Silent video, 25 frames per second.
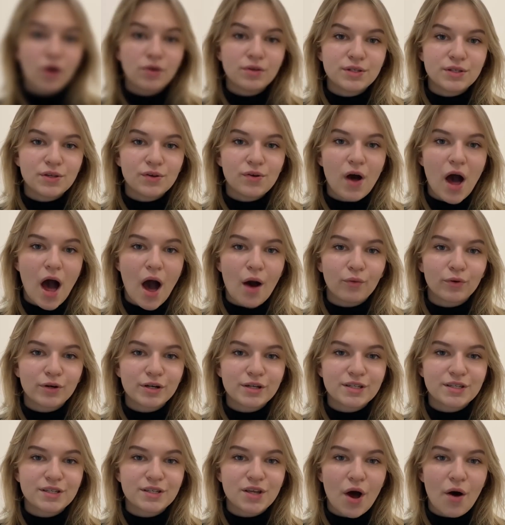Also, our
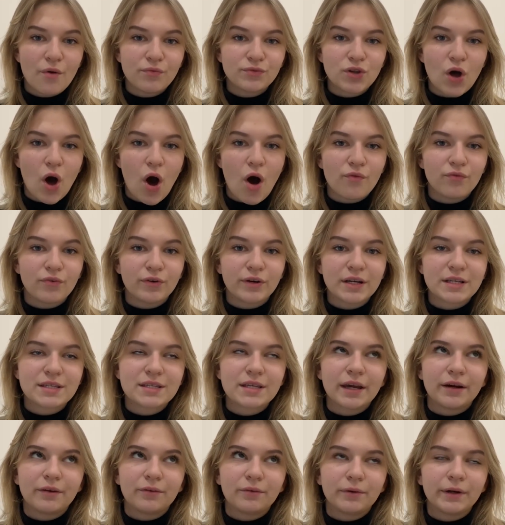soft
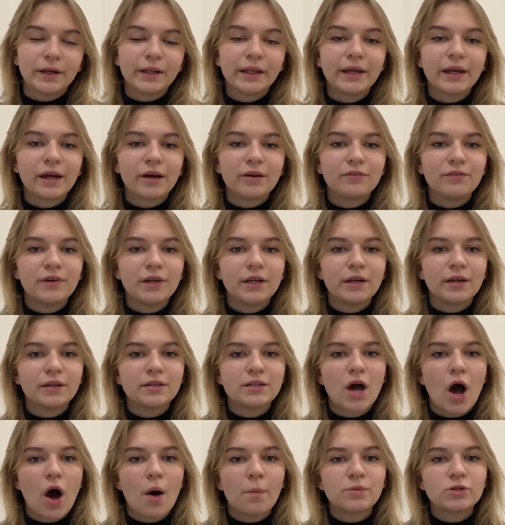offers a really
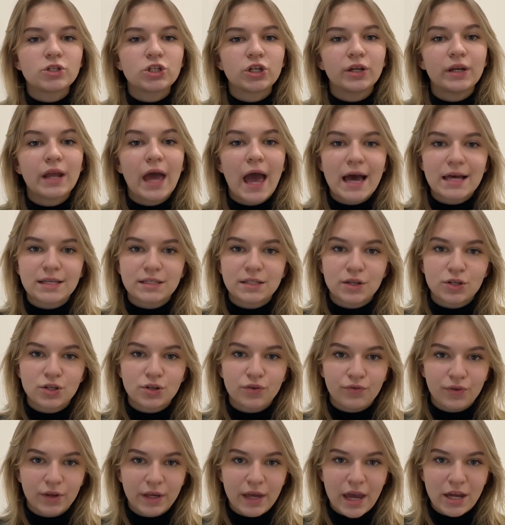convenient option as
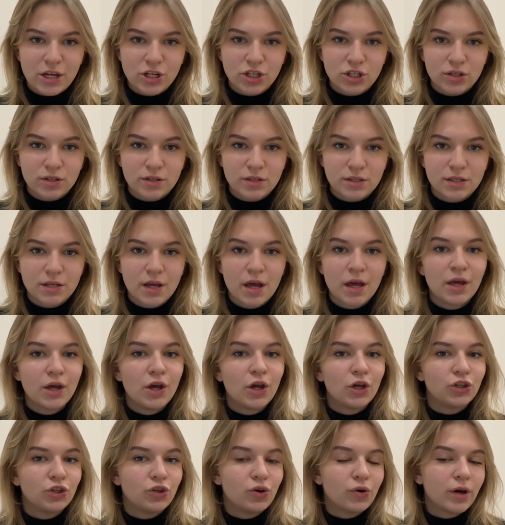notifications.
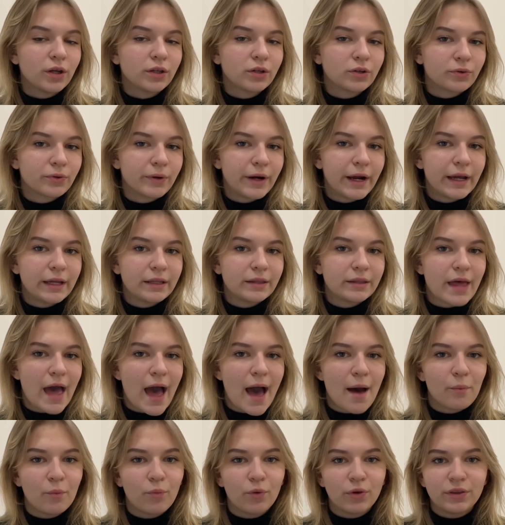You can create
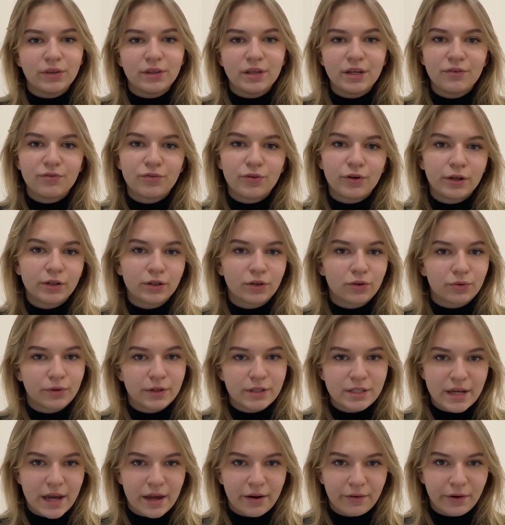them with different
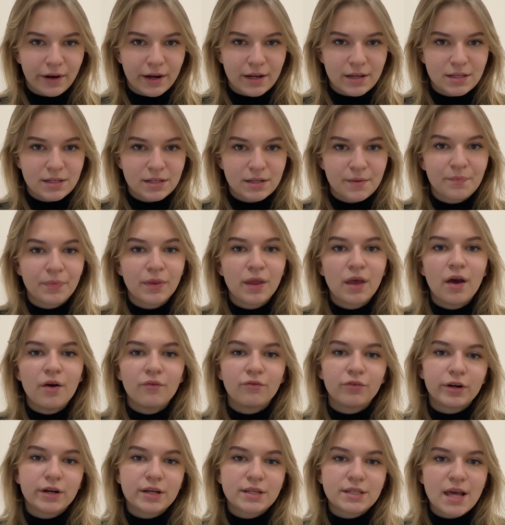criteria.
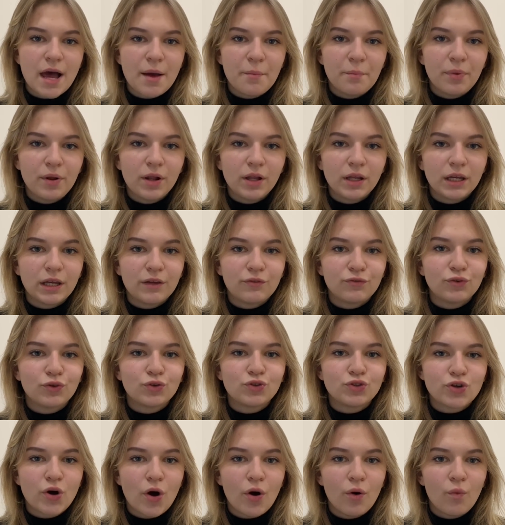For example, if you
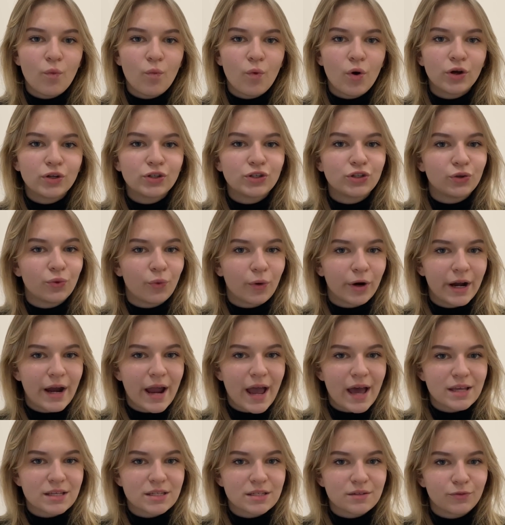don't want
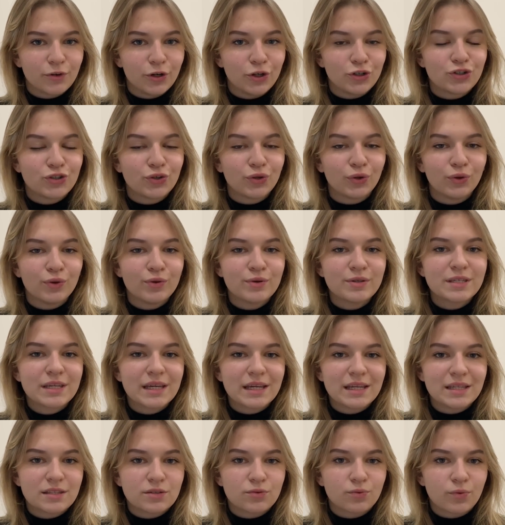your answer to lose
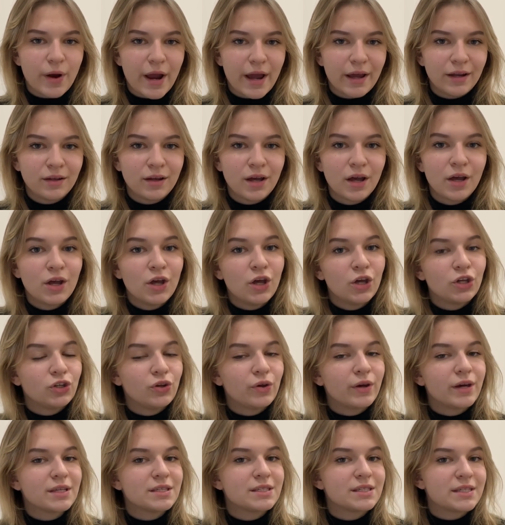its rank,
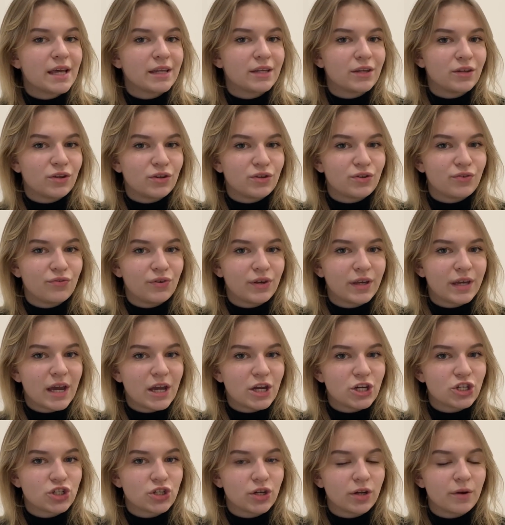you can set a
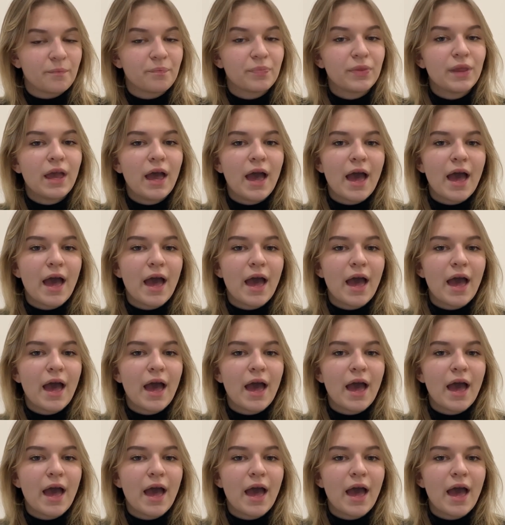notification,